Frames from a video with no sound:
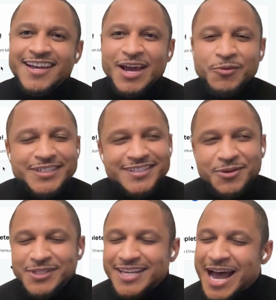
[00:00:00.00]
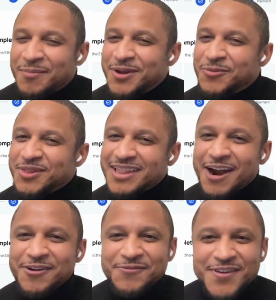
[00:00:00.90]
And we see what's happening with
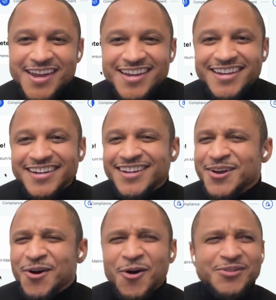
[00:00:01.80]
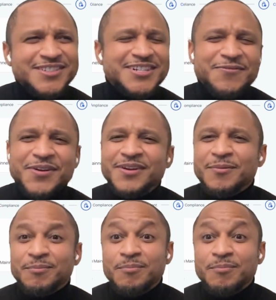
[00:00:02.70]
Larry Fink and all these different